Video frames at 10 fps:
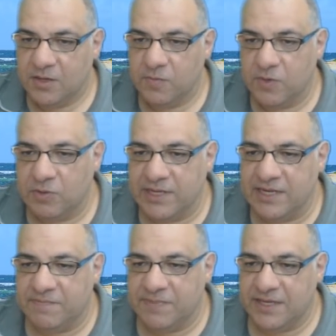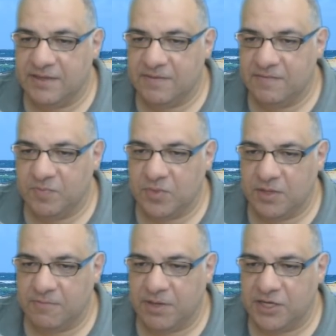Will Leela be
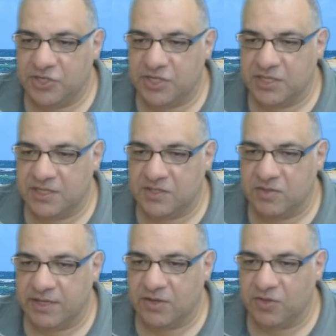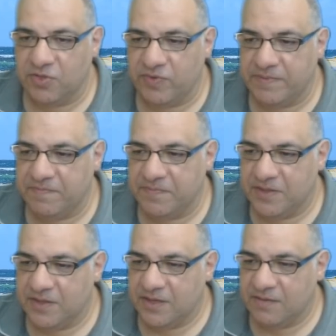punishing this knight on the rim
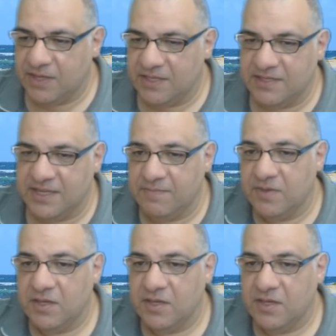being dim?